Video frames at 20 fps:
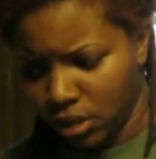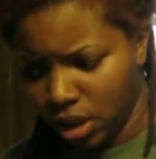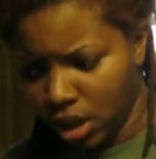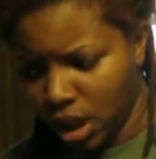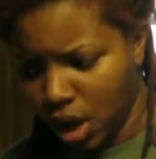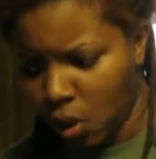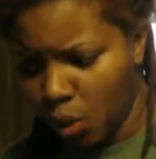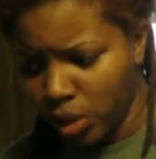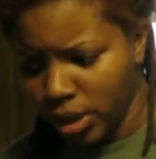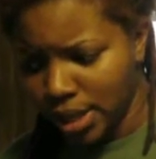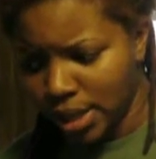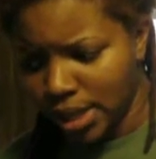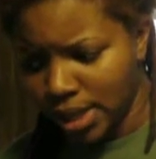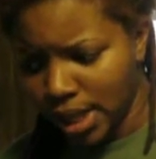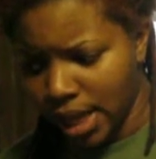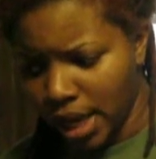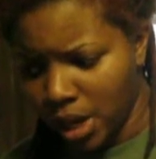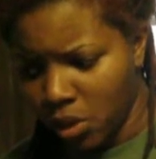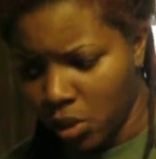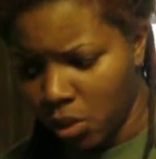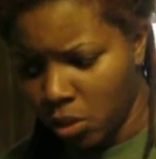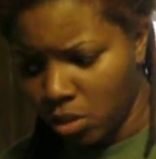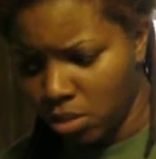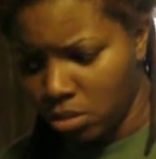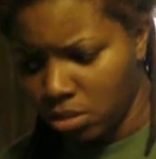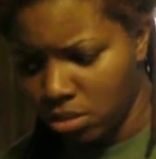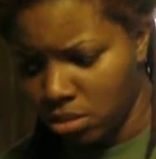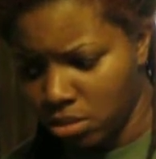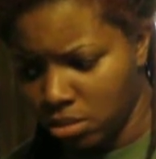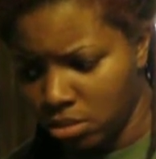I want to say
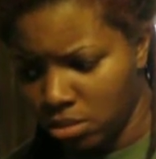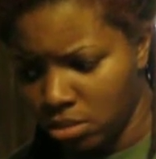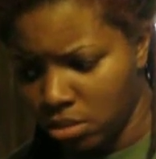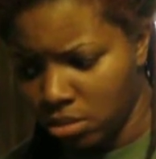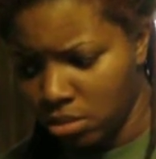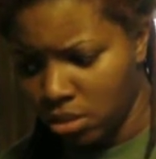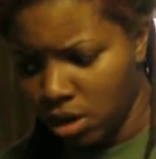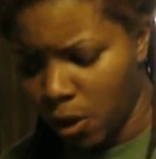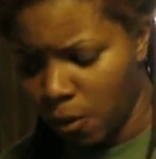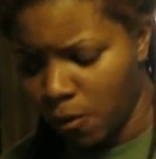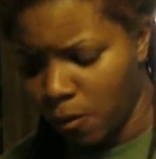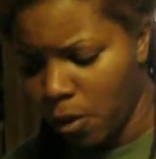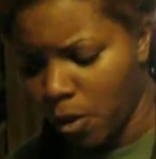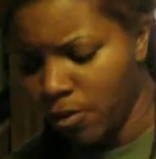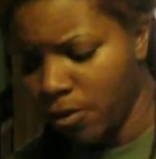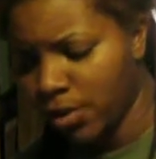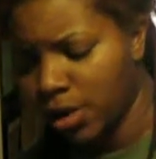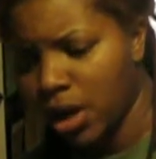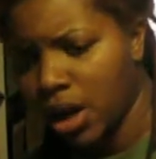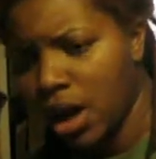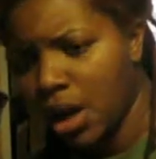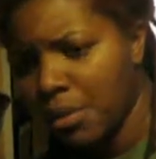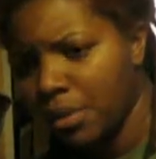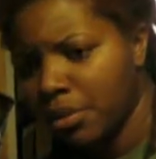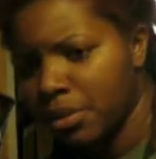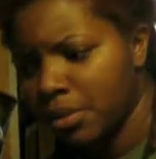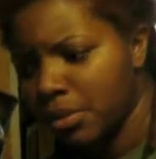1/4 of a cup.